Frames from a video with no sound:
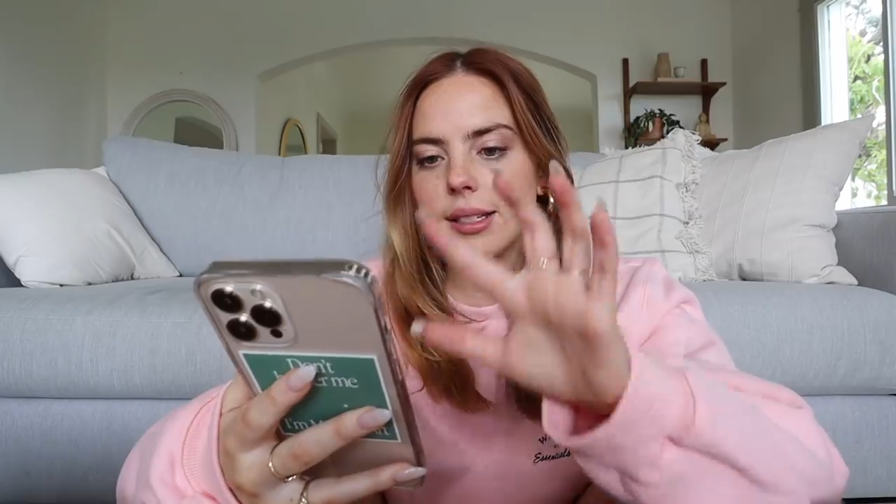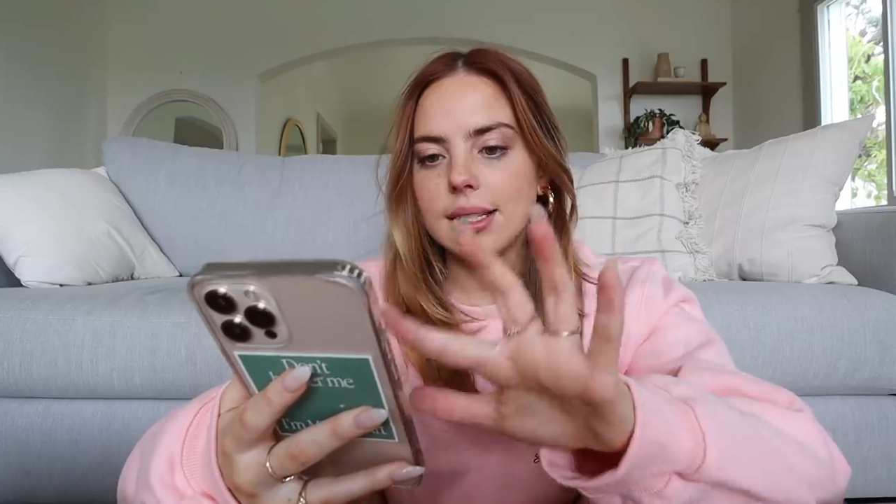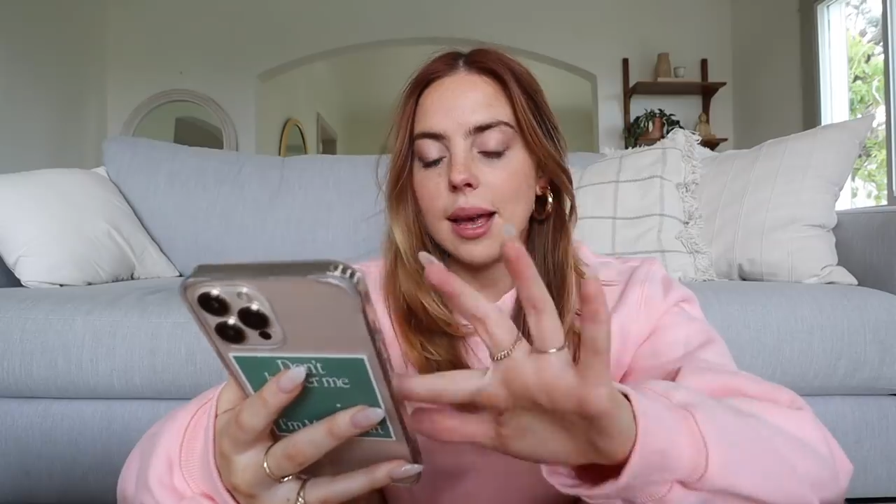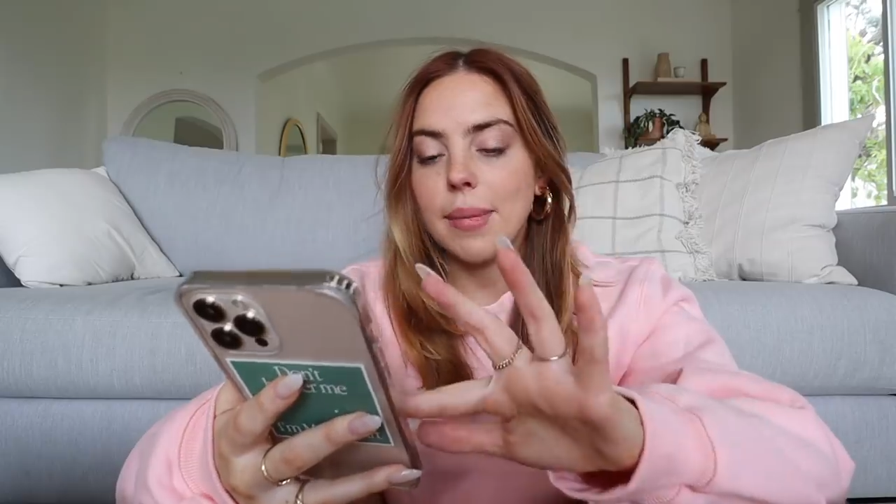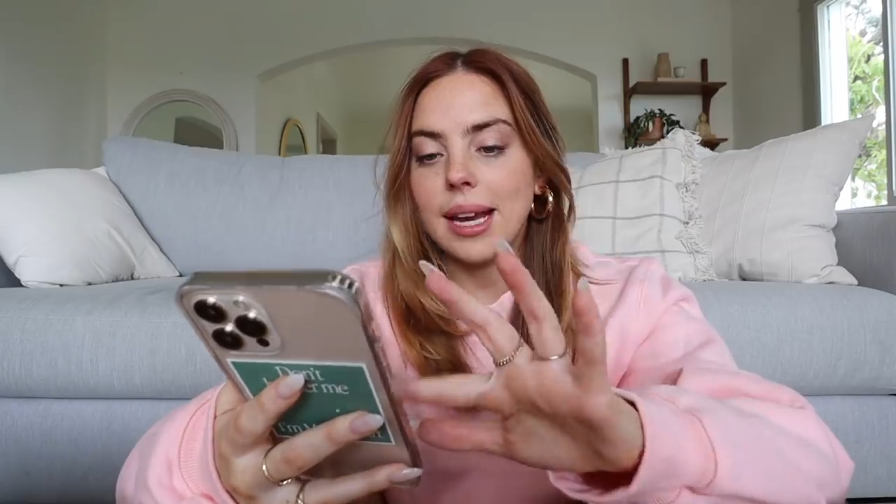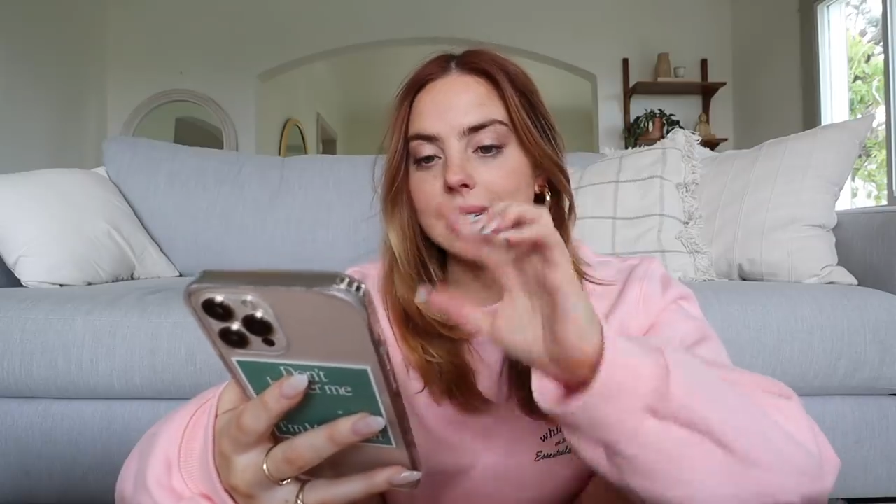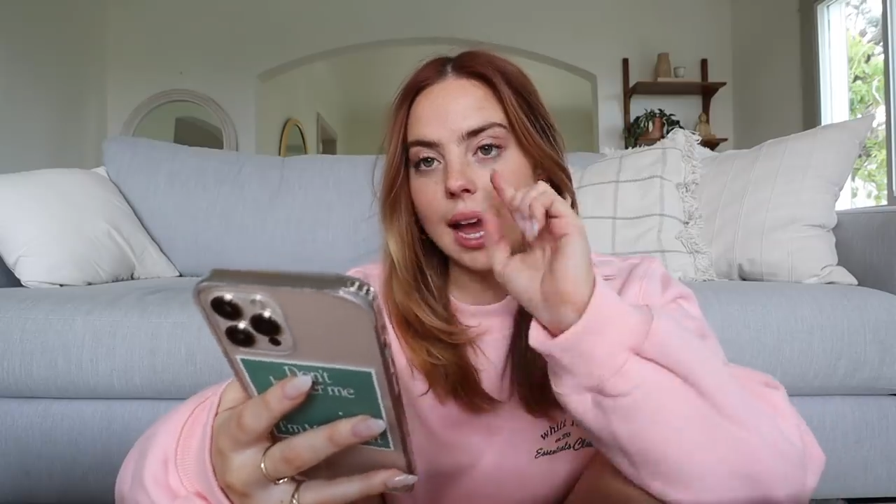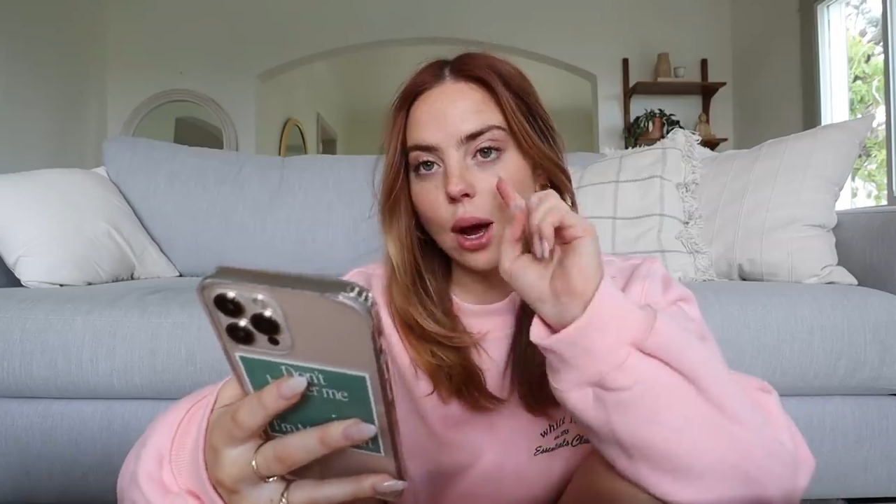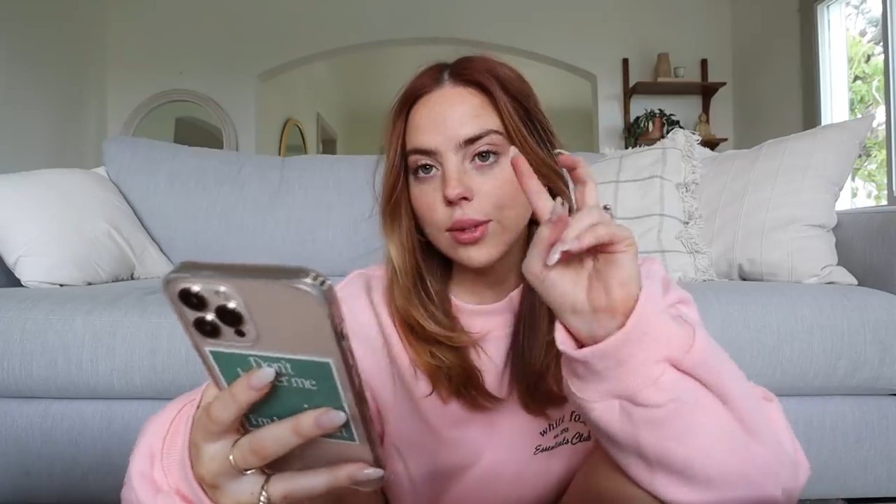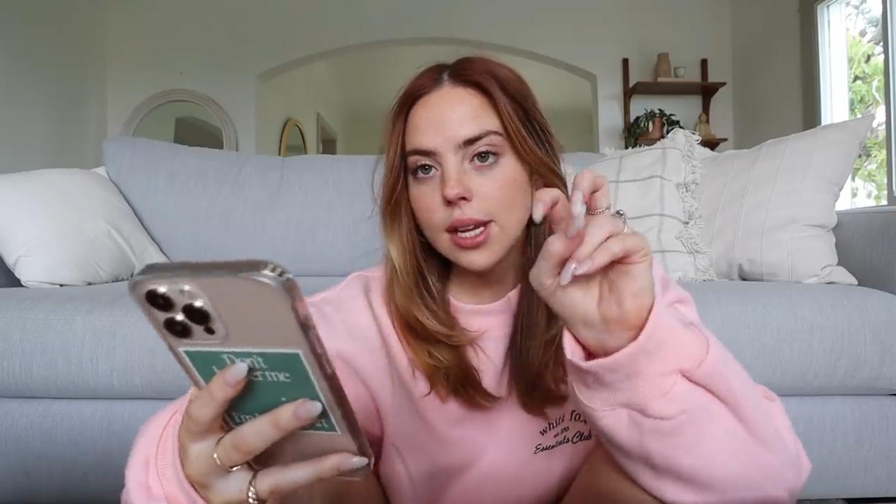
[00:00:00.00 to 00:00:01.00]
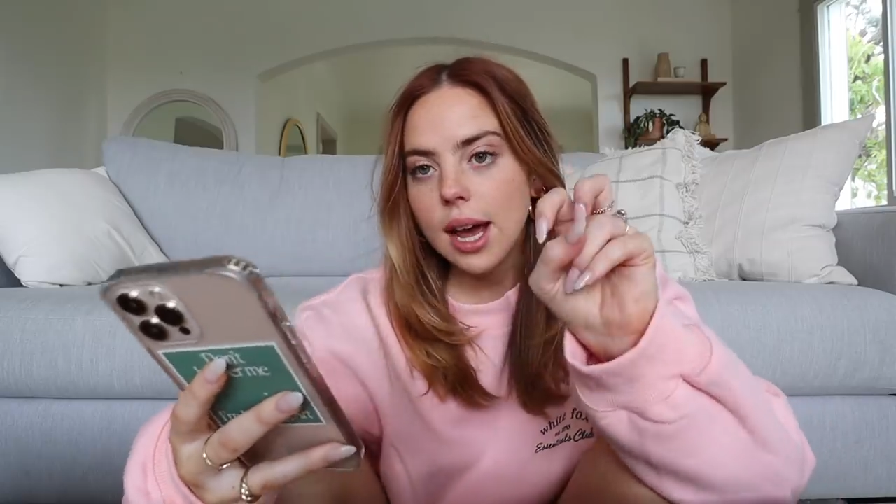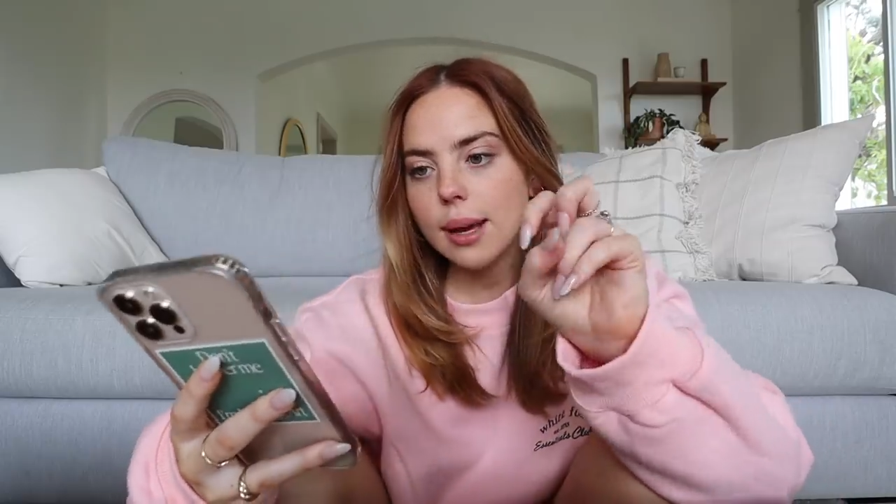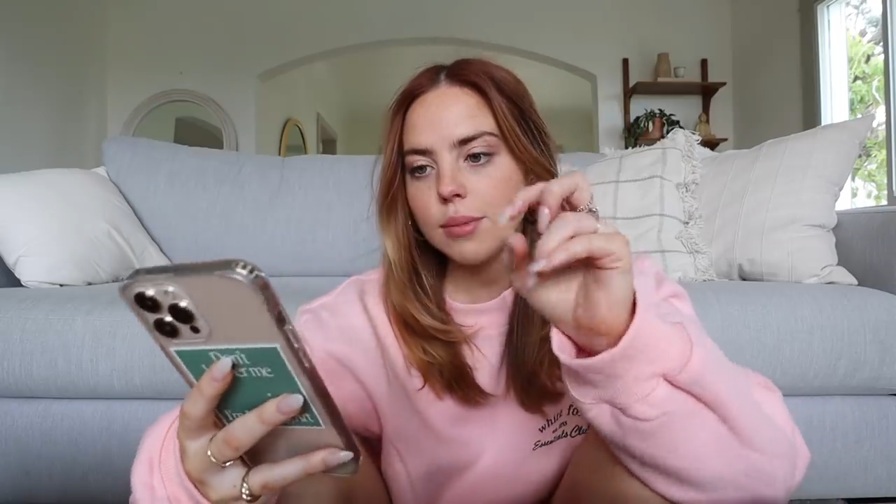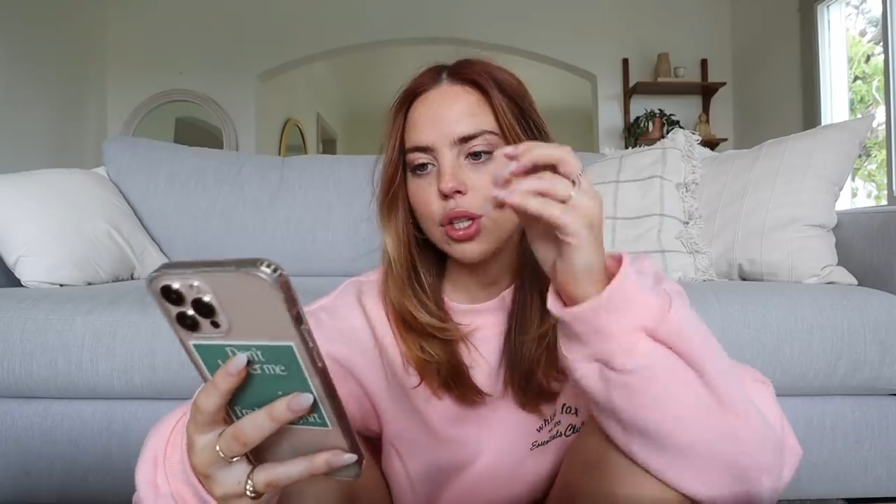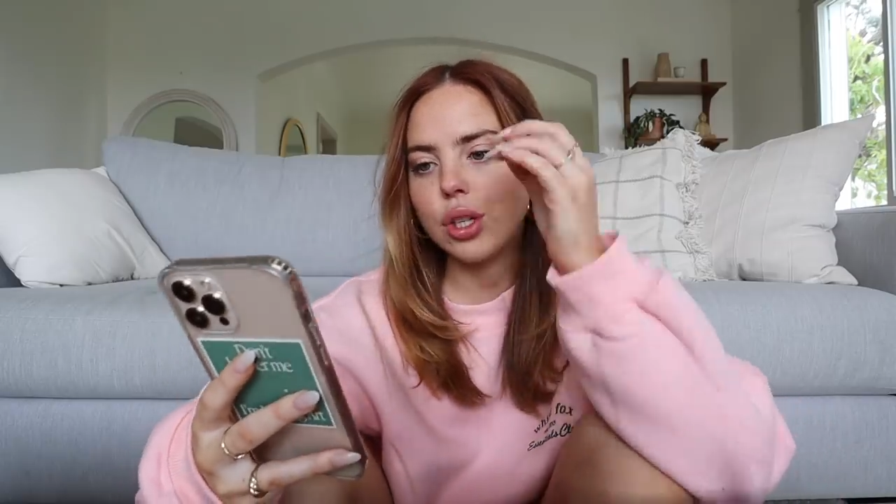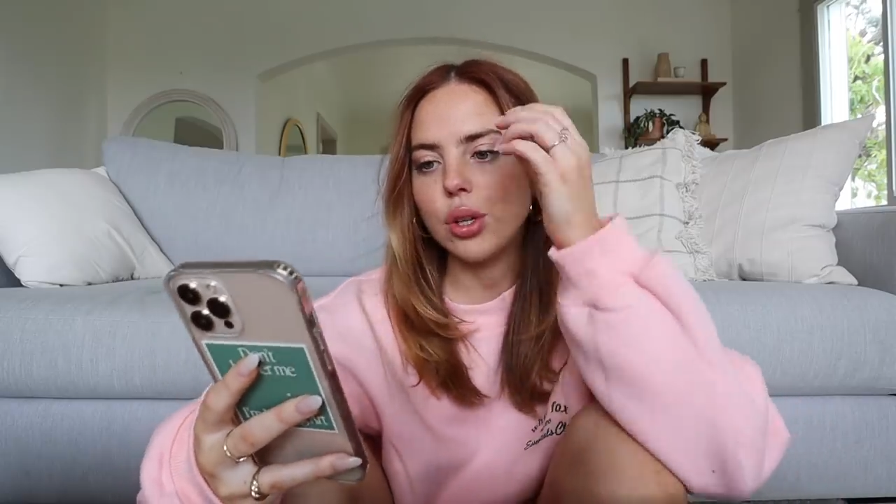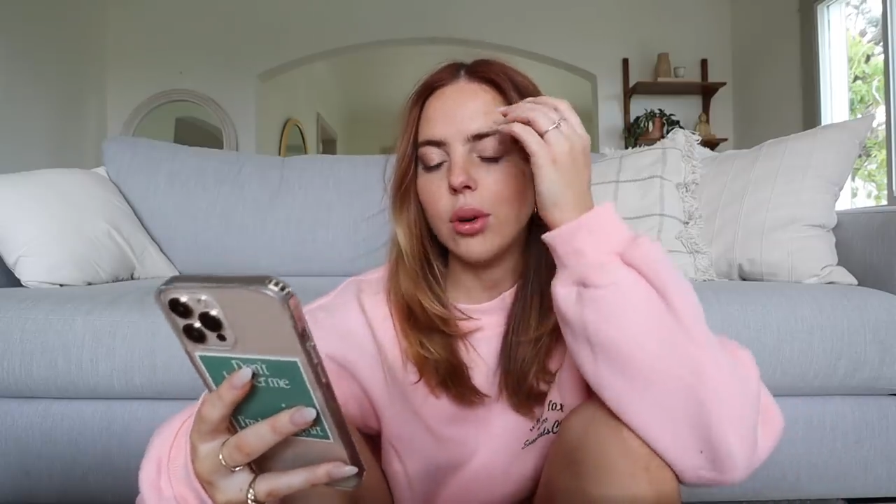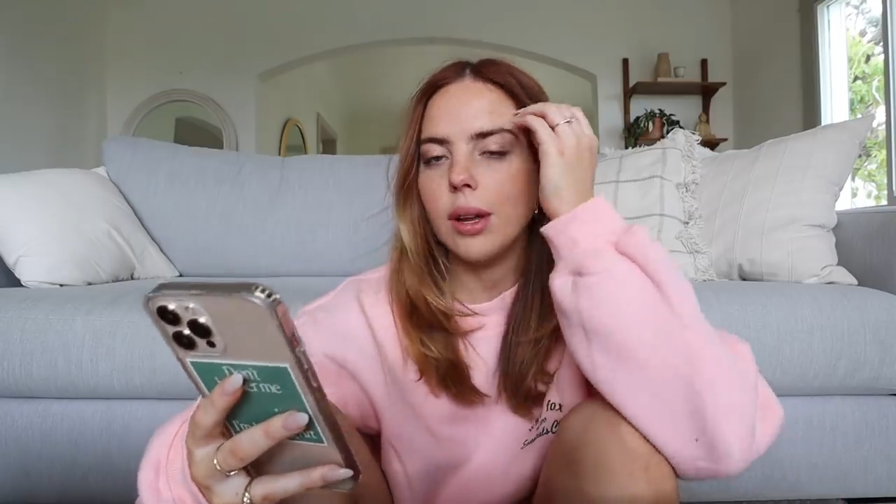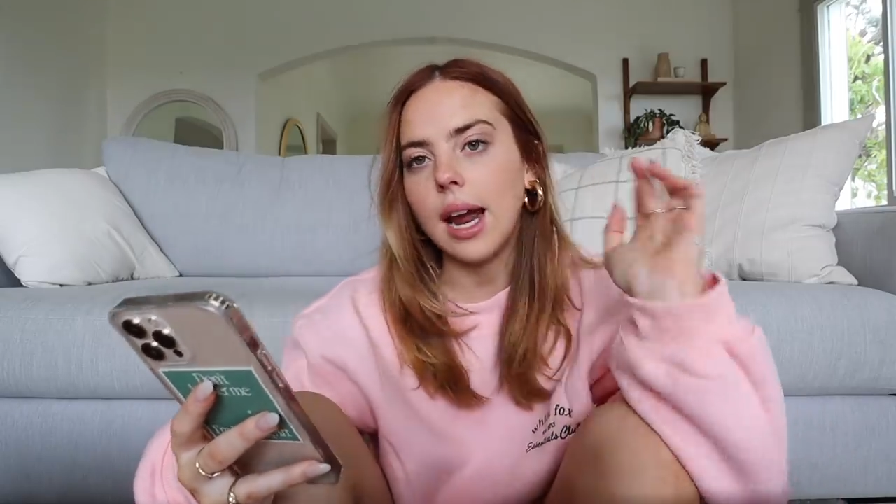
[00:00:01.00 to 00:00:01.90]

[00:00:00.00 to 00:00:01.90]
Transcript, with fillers: set my downtime to